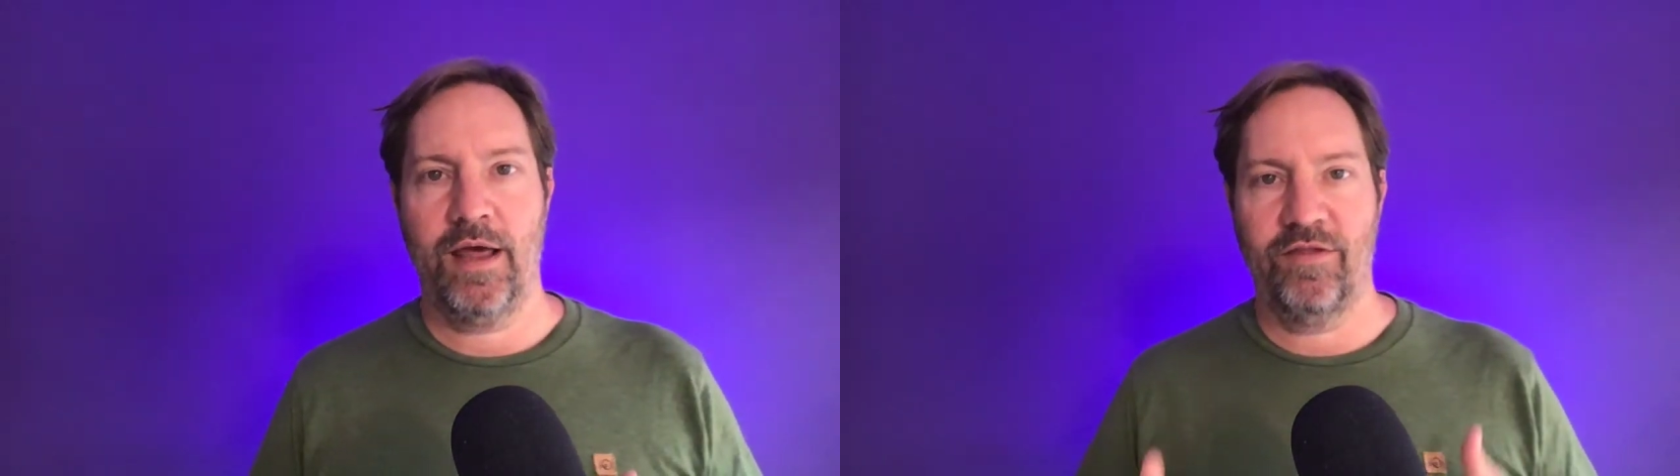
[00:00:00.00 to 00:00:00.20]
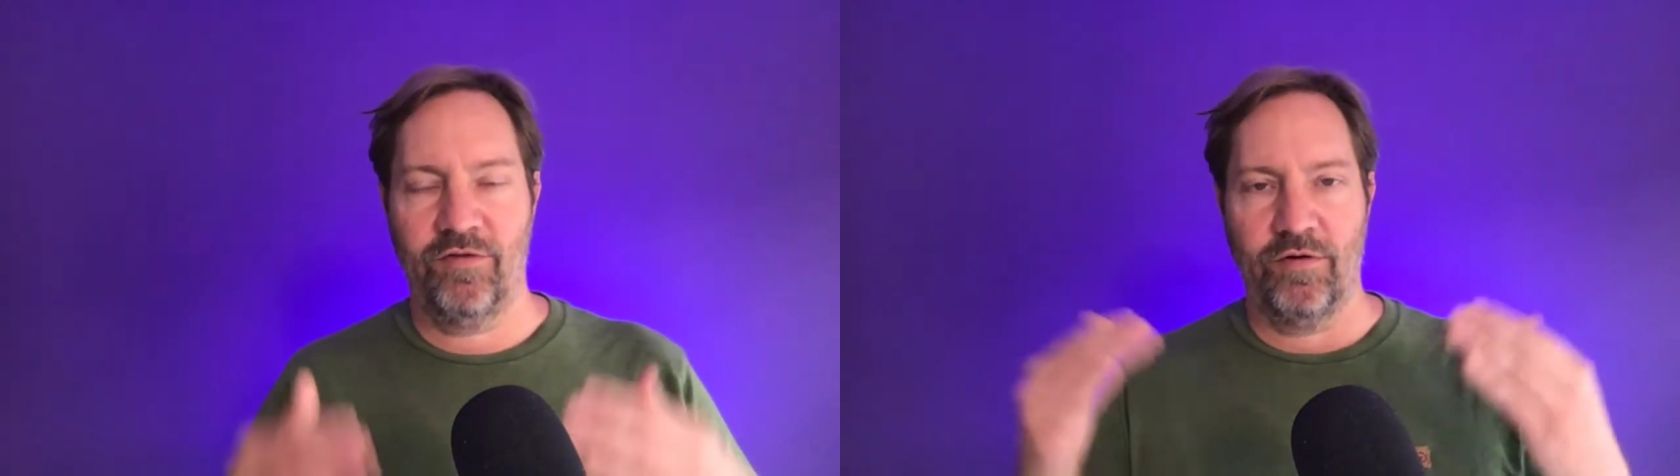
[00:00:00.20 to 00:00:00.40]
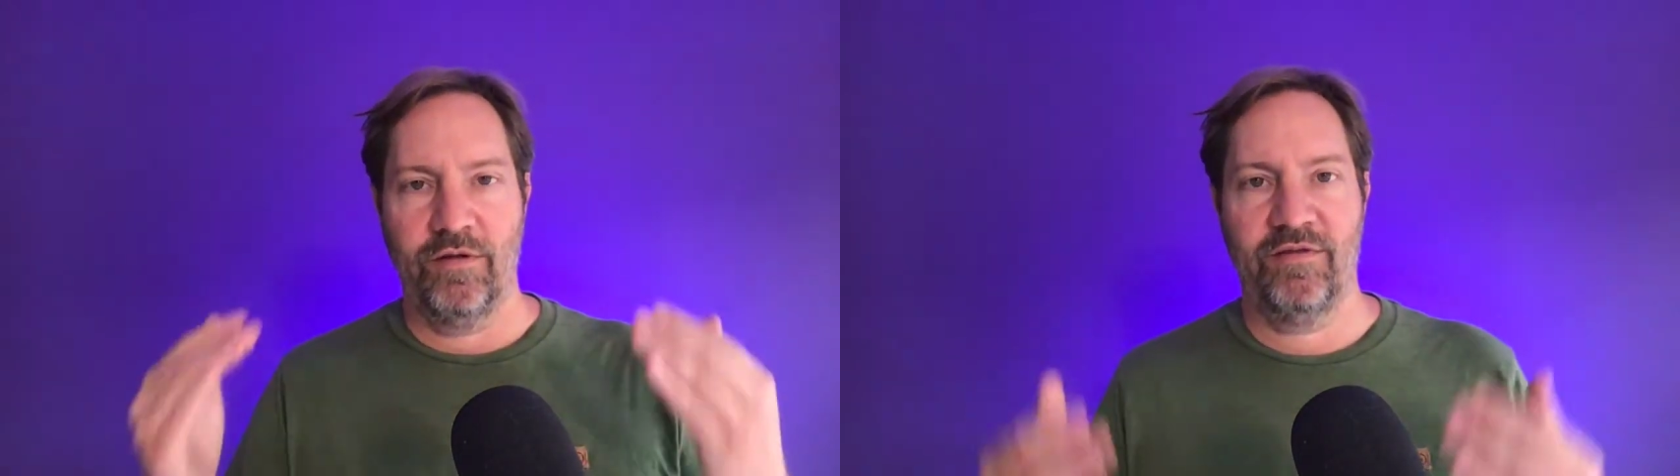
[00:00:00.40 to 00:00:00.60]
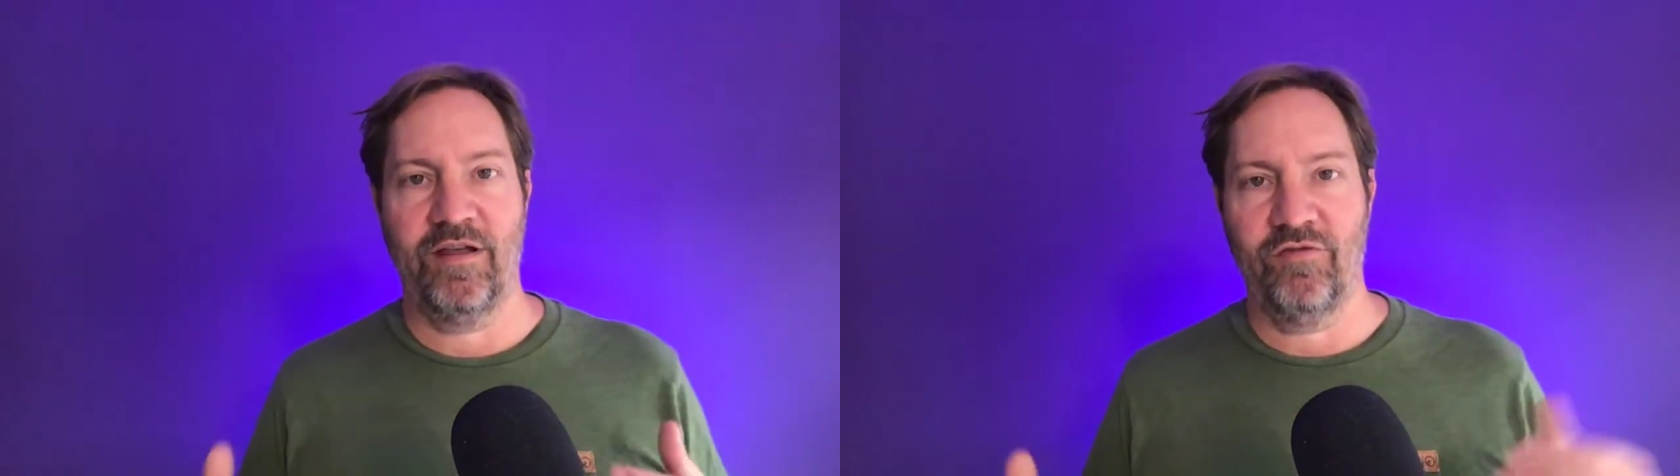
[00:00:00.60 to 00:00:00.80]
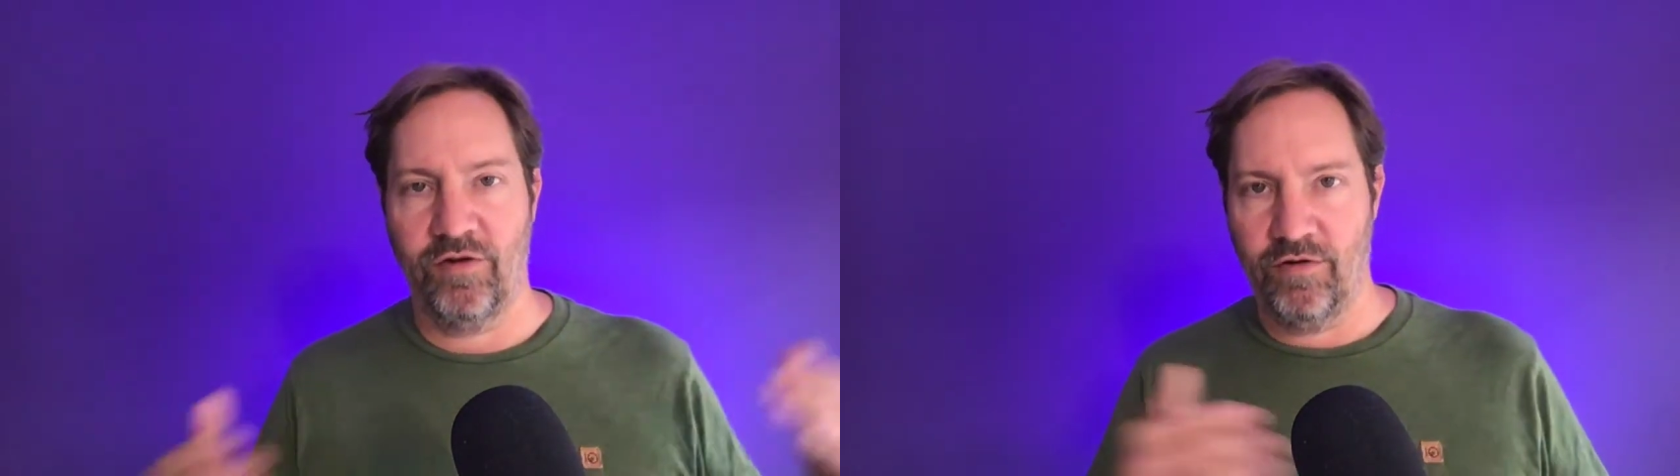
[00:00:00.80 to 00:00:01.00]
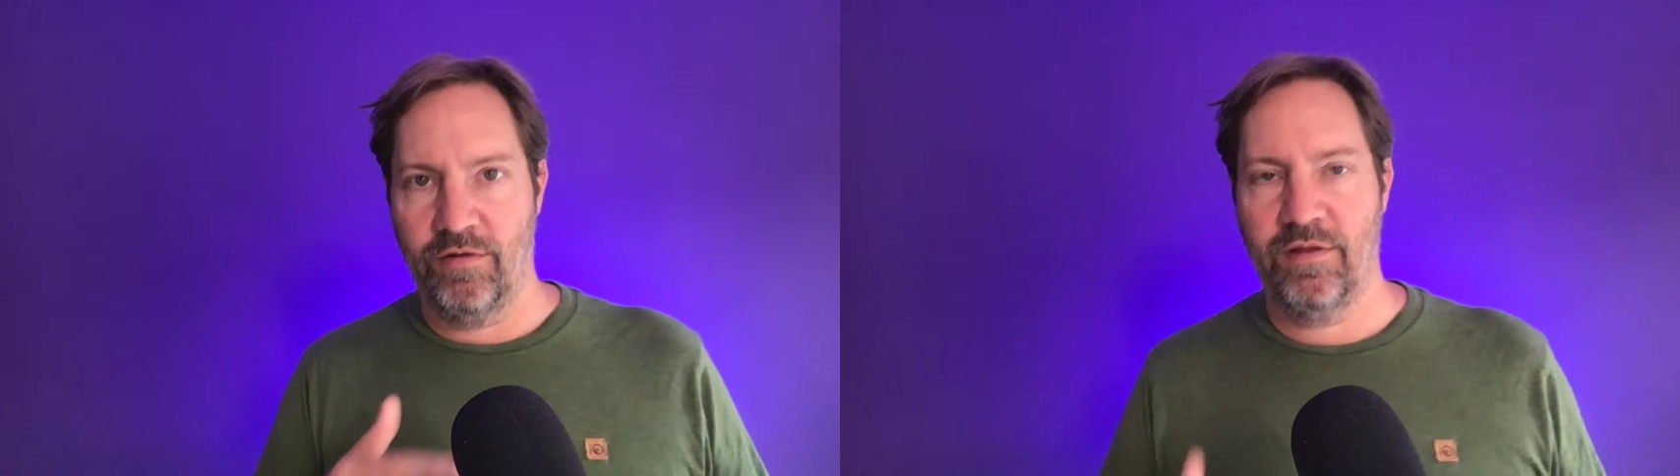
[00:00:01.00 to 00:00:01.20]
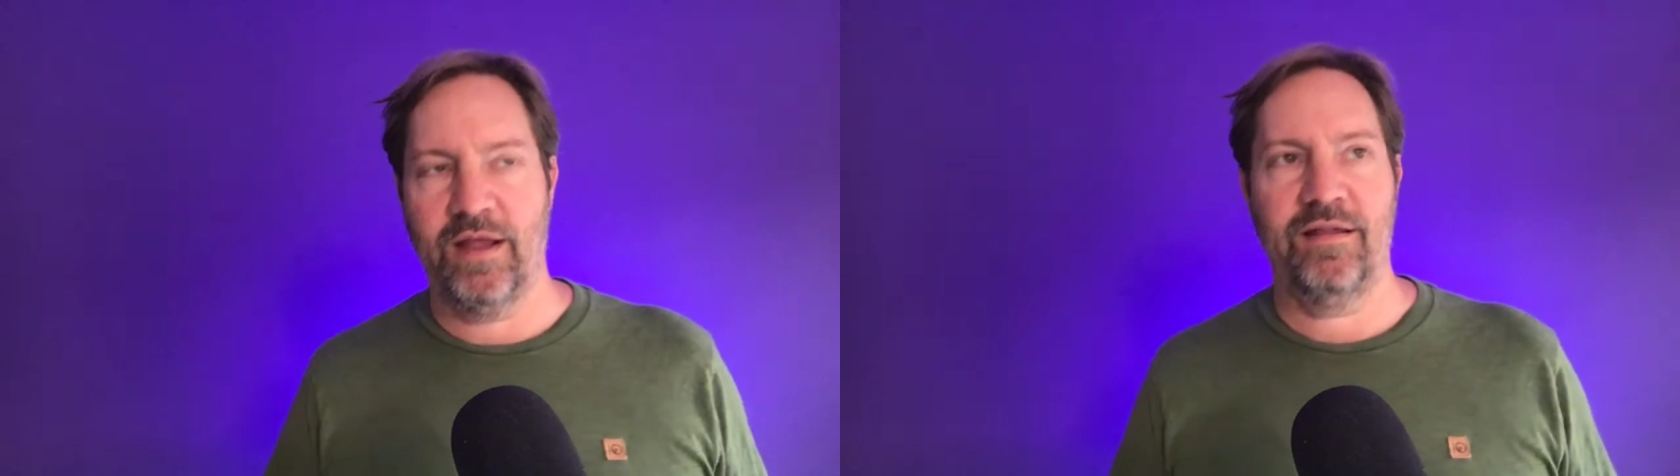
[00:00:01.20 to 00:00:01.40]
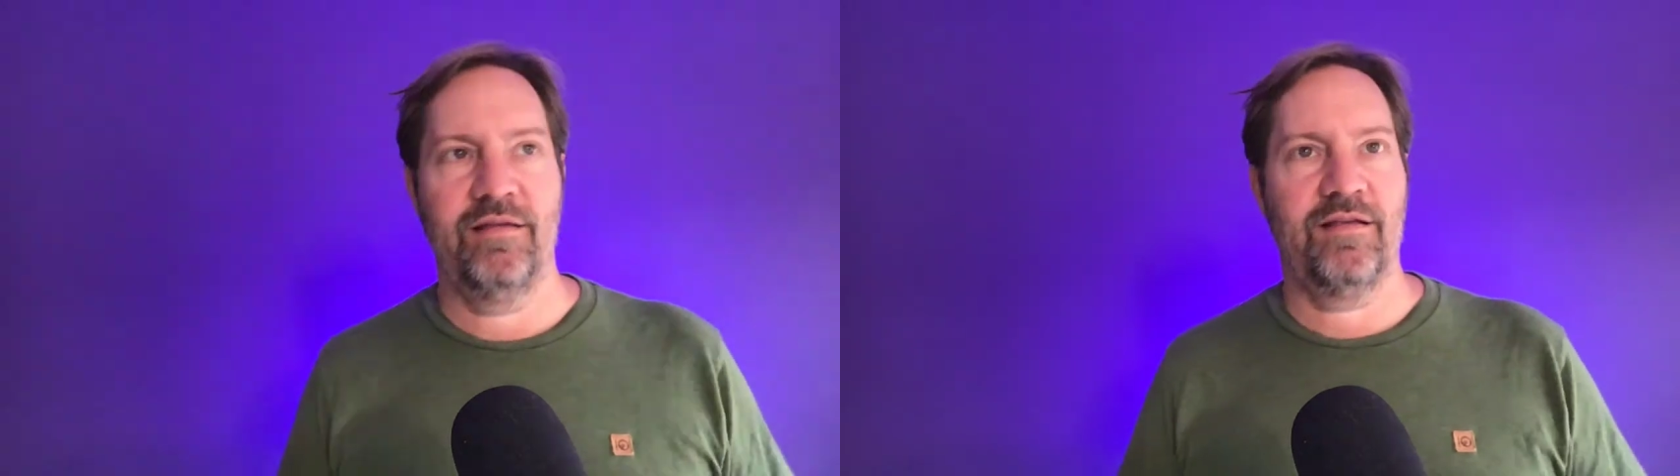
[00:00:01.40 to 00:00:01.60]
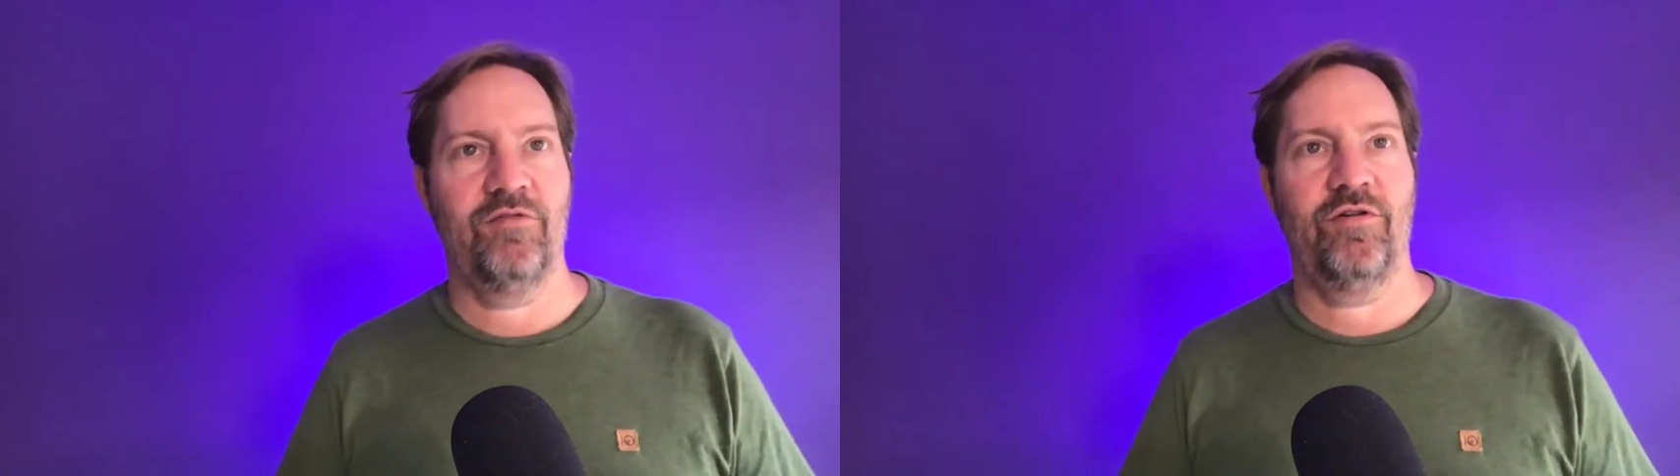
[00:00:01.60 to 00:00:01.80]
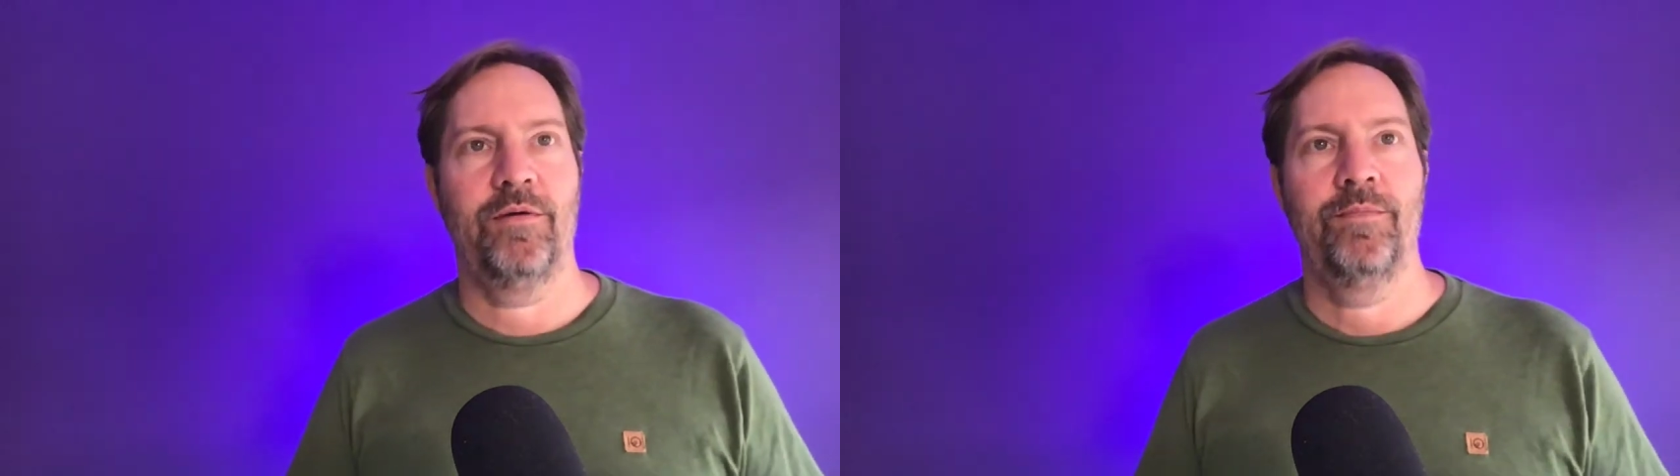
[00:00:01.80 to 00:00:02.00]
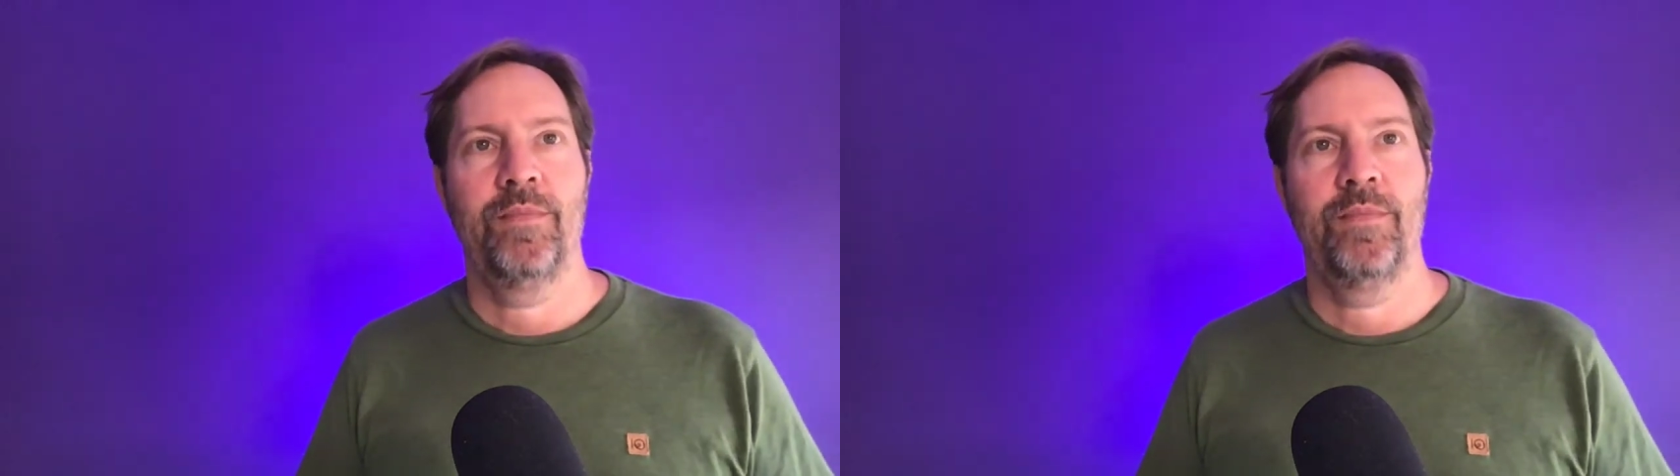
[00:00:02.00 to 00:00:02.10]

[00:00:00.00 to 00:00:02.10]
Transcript: at the turn of the 19th century,